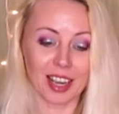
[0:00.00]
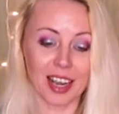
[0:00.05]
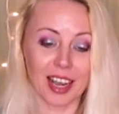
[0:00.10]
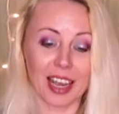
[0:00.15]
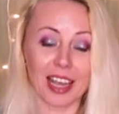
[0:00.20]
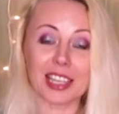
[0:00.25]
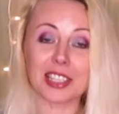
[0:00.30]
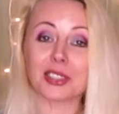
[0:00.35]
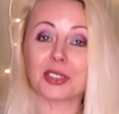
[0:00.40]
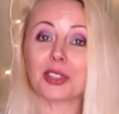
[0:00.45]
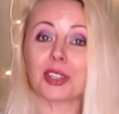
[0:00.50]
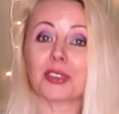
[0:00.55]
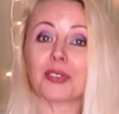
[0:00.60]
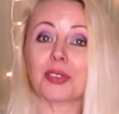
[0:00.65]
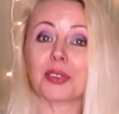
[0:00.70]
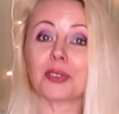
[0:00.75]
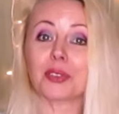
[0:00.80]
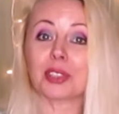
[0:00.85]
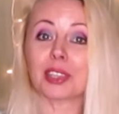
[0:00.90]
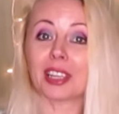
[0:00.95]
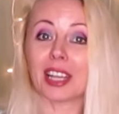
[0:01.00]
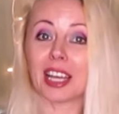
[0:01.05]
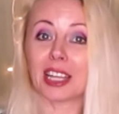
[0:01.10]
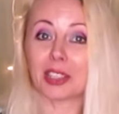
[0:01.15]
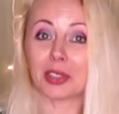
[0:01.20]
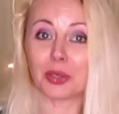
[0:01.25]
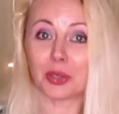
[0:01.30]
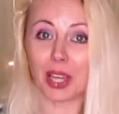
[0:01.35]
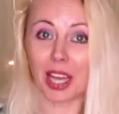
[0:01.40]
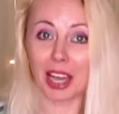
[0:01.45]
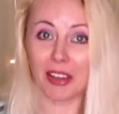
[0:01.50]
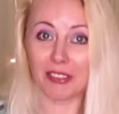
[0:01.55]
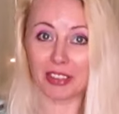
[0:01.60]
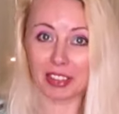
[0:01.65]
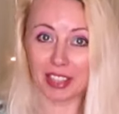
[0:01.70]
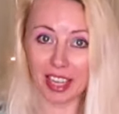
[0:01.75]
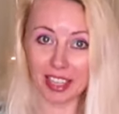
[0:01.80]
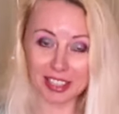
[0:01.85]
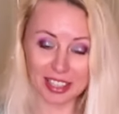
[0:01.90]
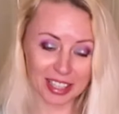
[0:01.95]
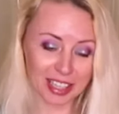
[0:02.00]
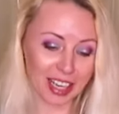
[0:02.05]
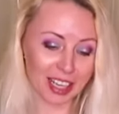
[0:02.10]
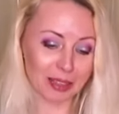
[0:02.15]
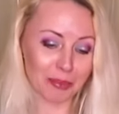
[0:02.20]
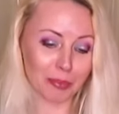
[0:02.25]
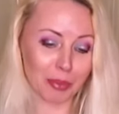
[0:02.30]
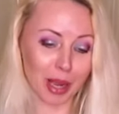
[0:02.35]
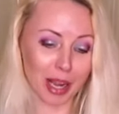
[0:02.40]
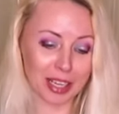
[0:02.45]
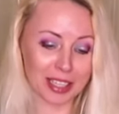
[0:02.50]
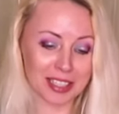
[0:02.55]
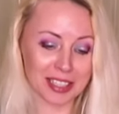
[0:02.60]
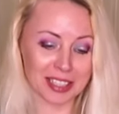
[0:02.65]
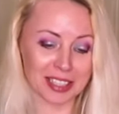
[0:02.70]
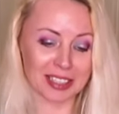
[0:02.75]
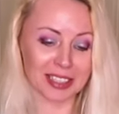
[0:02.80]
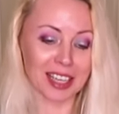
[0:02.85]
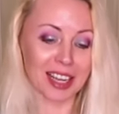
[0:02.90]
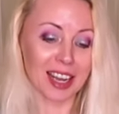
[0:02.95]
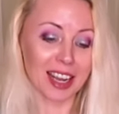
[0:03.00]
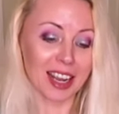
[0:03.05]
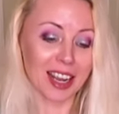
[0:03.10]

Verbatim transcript: I asked you if you would like to have another unboxing